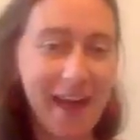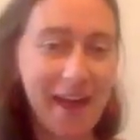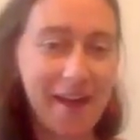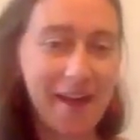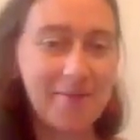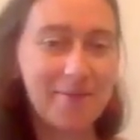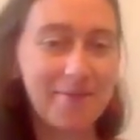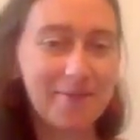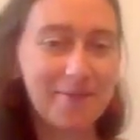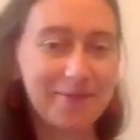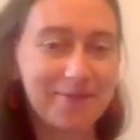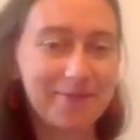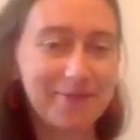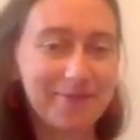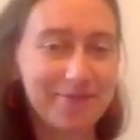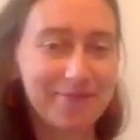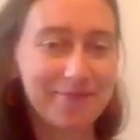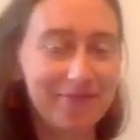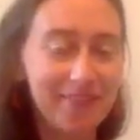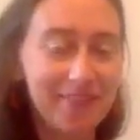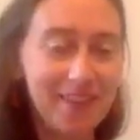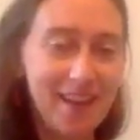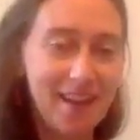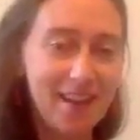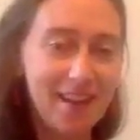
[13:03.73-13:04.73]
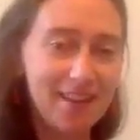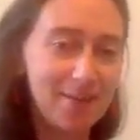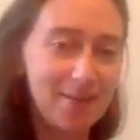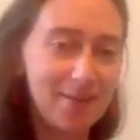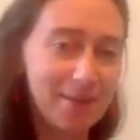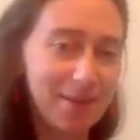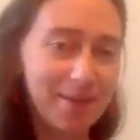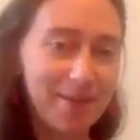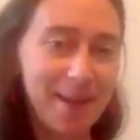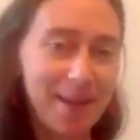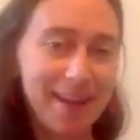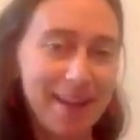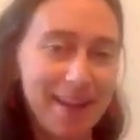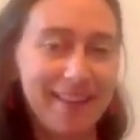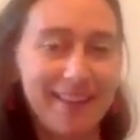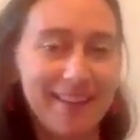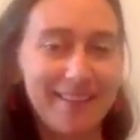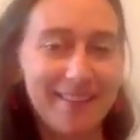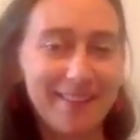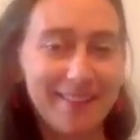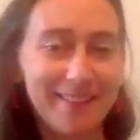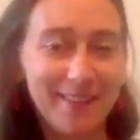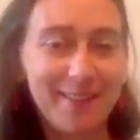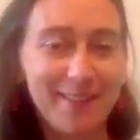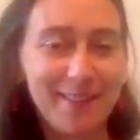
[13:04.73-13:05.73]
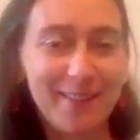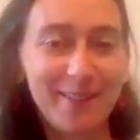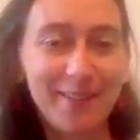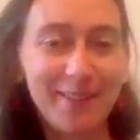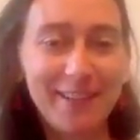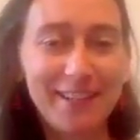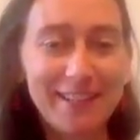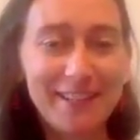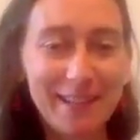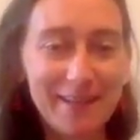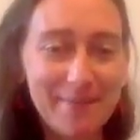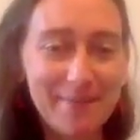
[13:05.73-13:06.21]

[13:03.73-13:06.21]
I thought, I like those stories.